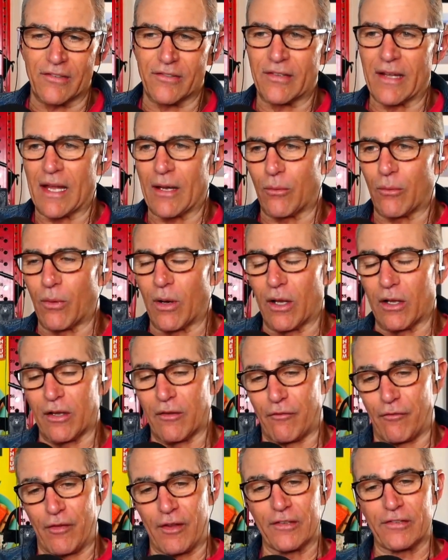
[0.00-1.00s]
It's like, well,
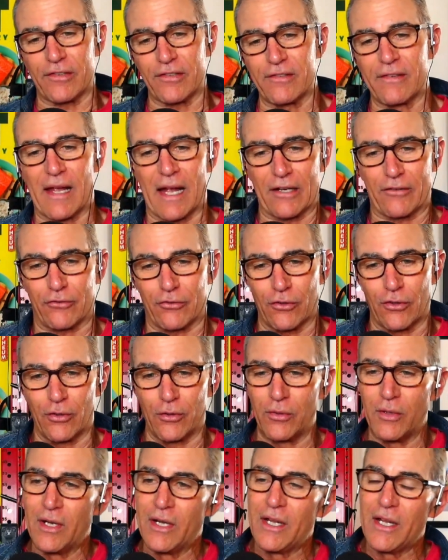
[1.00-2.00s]
if this is not
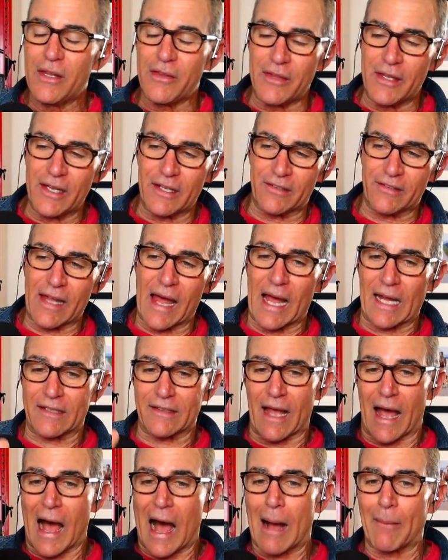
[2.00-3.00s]
true, the yeah. exact
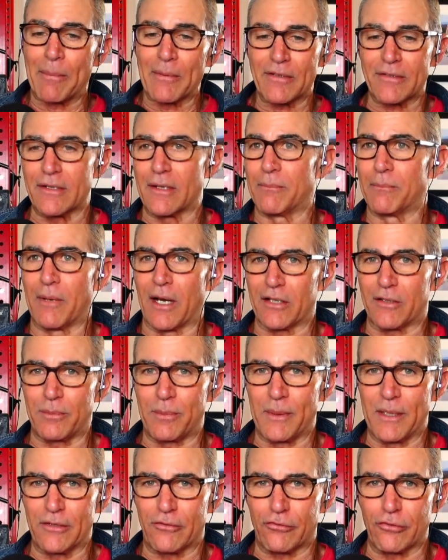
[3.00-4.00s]
opposite must
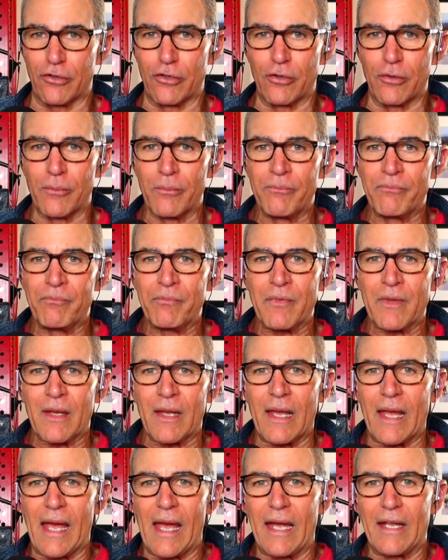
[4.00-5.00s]
be true. Yeah,
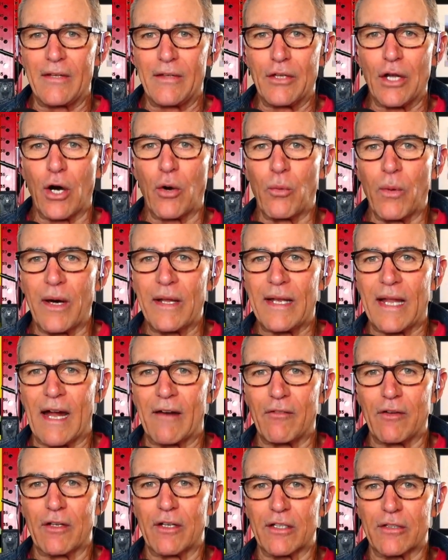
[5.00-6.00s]
yeah. And no one
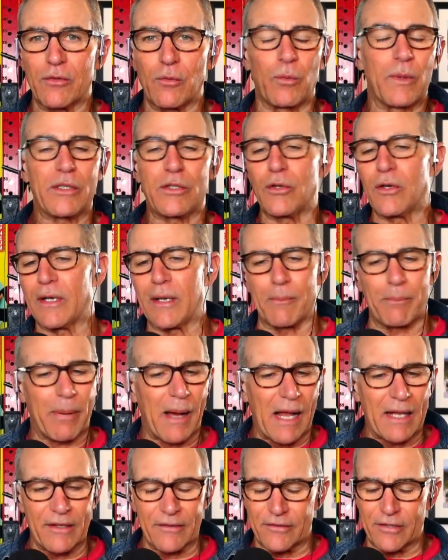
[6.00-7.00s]
ever looks. We do it in
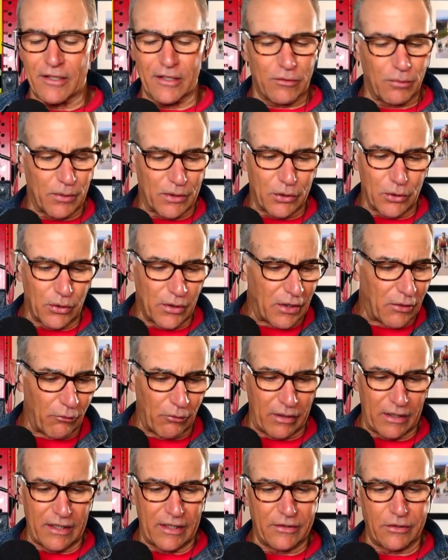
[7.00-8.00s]
politics. We do it in
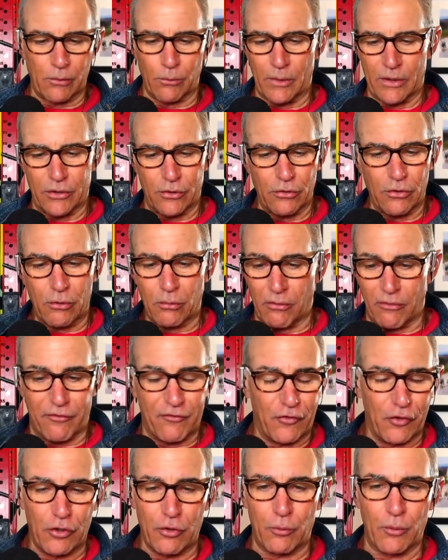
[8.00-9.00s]
religion. We do it yeah. with
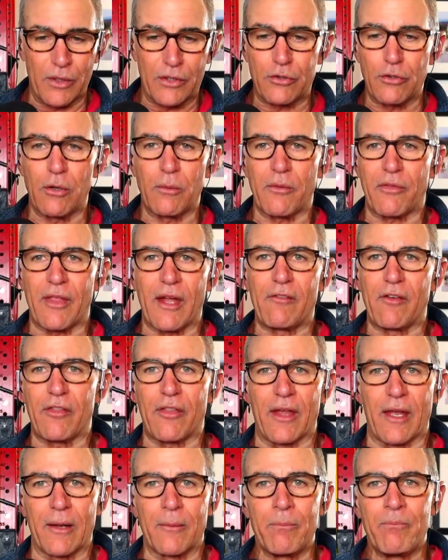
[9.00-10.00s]
food. We do it with
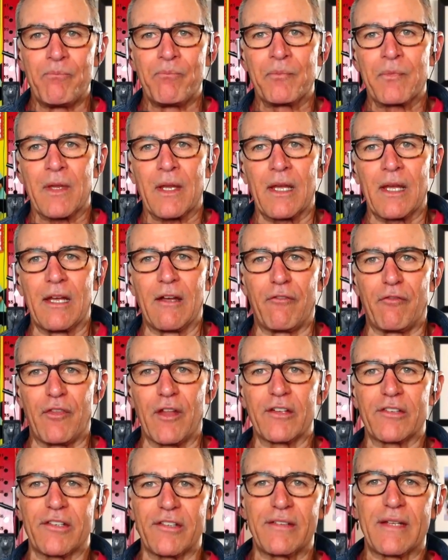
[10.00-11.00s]
everything. If
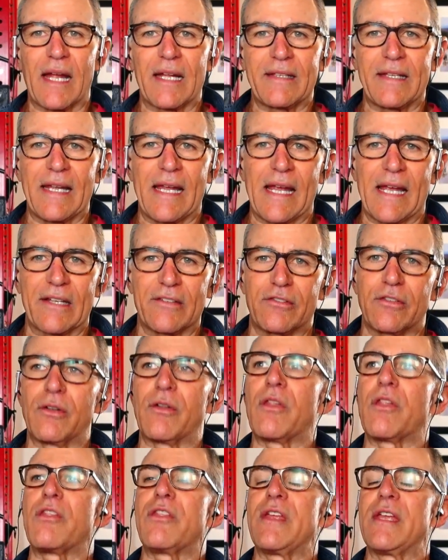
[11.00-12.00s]
this is not the
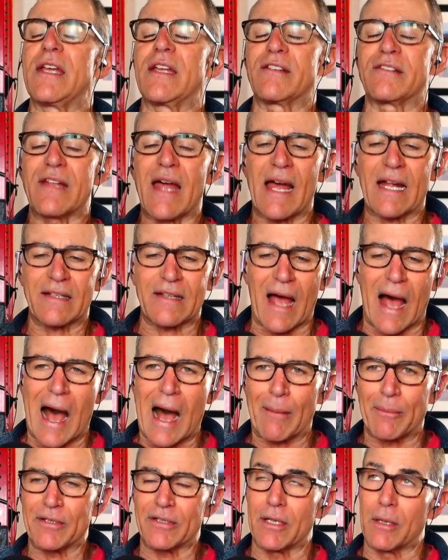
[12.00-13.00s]
answer, the exact
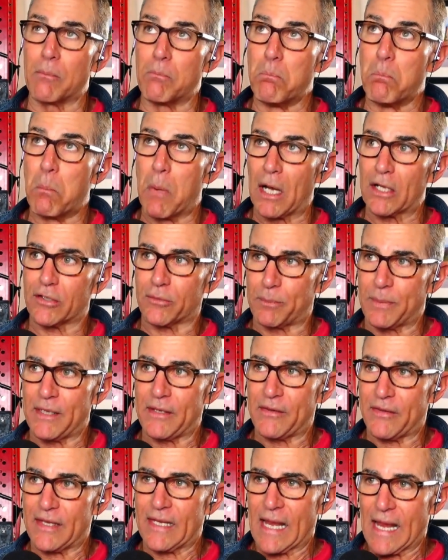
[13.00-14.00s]
opposite must
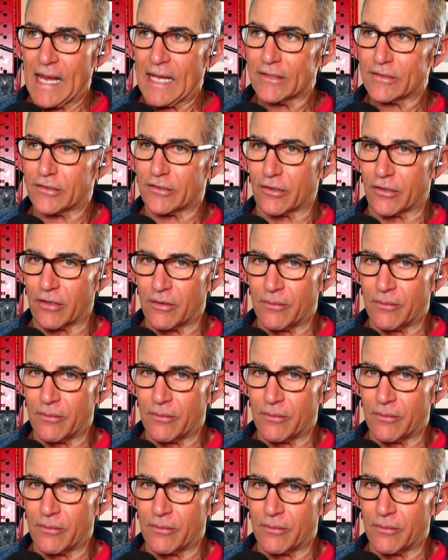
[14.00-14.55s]
be the answer.